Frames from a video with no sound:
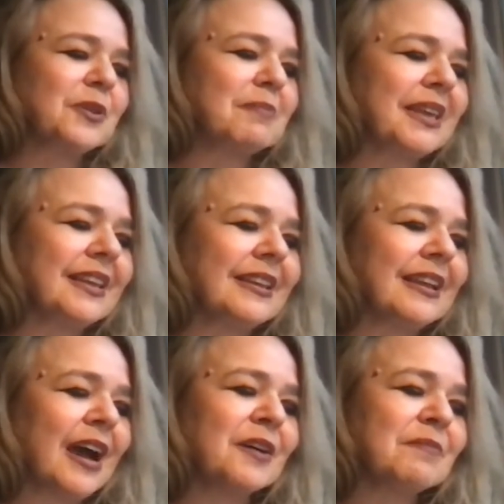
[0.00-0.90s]
with
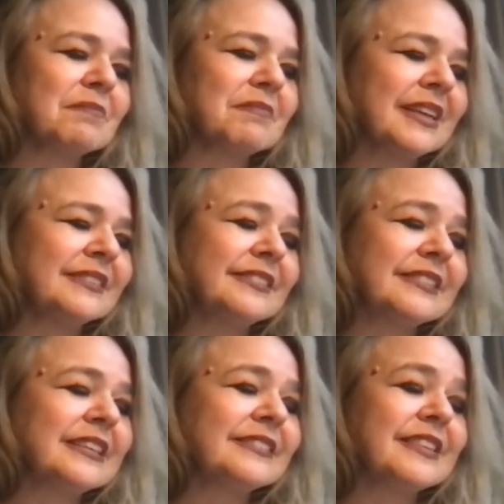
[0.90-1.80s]
me, um, is
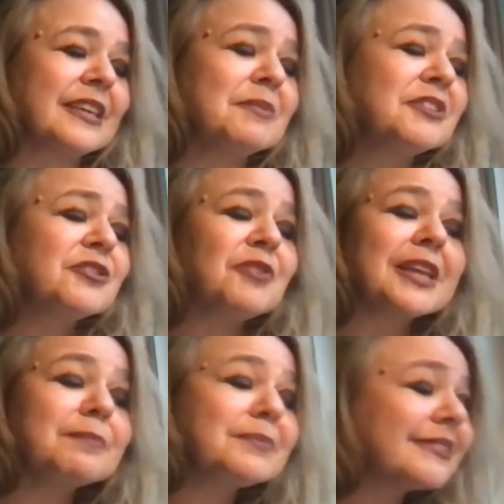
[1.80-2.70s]
is the image of
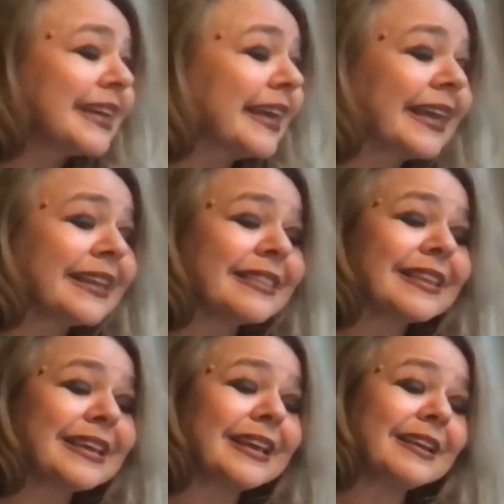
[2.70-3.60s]
lipstick in
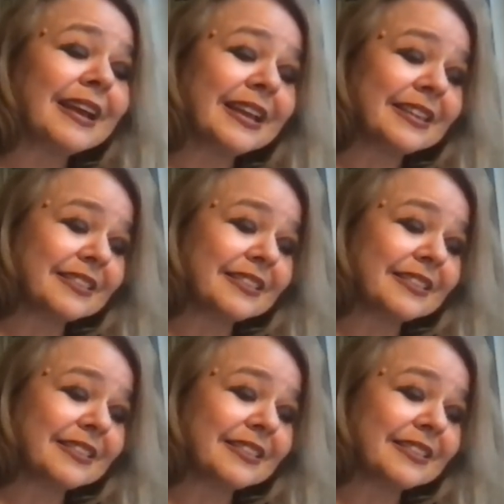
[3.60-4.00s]
the in